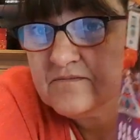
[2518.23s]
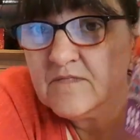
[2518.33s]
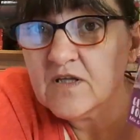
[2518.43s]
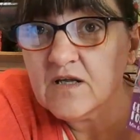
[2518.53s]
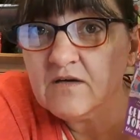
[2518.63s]

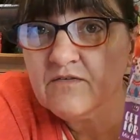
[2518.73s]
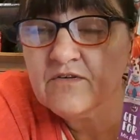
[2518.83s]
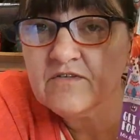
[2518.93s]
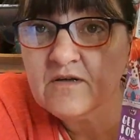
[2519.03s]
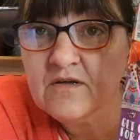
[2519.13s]
you know, if you
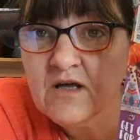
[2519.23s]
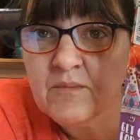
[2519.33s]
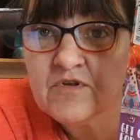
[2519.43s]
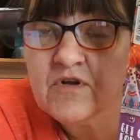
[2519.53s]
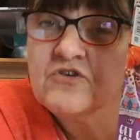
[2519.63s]
see,
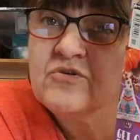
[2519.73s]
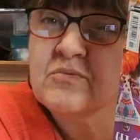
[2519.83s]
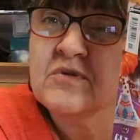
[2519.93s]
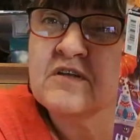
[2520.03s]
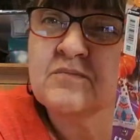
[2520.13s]
the only trouble
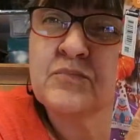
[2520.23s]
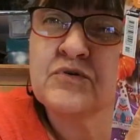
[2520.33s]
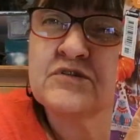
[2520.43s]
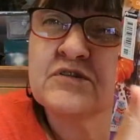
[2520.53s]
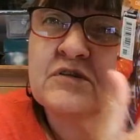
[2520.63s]
with these
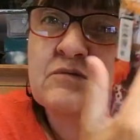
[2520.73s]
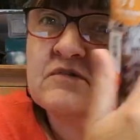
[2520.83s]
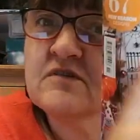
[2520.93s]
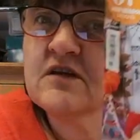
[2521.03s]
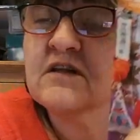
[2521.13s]
books, you can
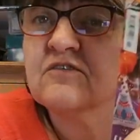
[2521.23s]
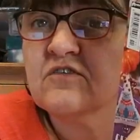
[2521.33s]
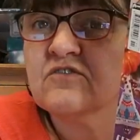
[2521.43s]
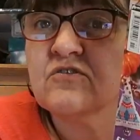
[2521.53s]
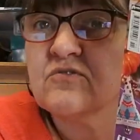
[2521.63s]
see, like I
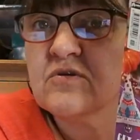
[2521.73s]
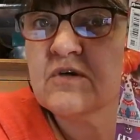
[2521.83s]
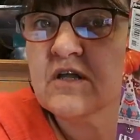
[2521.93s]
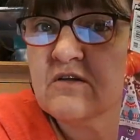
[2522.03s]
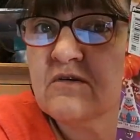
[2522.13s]
showed you in the
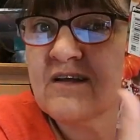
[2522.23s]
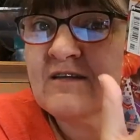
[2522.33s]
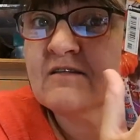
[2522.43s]
beginning, you can